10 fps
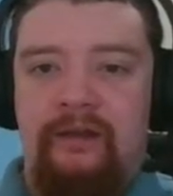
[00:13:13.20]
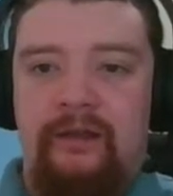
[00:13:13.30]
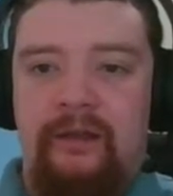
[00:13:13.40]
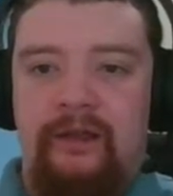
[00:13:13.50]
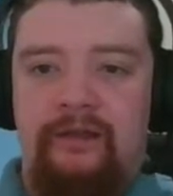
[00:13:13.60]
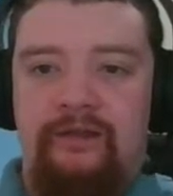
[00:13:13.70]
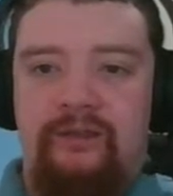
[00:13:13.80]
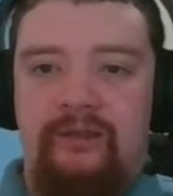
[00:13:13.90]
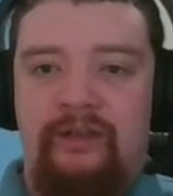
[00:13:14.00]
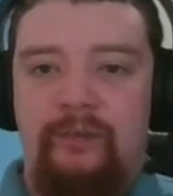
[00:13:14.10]

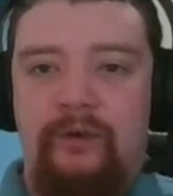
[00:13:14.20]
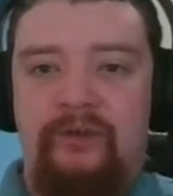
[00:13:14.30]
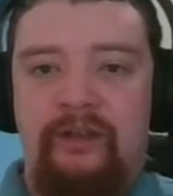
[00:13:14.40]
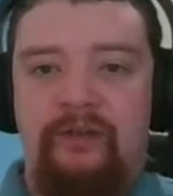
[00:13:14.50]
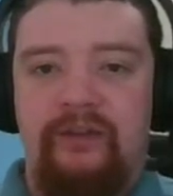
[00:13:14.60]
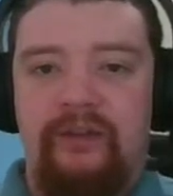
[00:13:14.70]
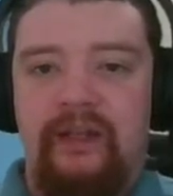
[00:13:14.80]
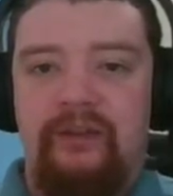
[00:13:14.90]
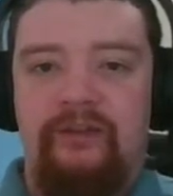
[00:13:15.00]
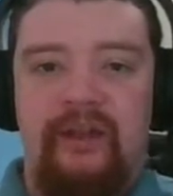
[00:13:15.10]
And it's worth noting that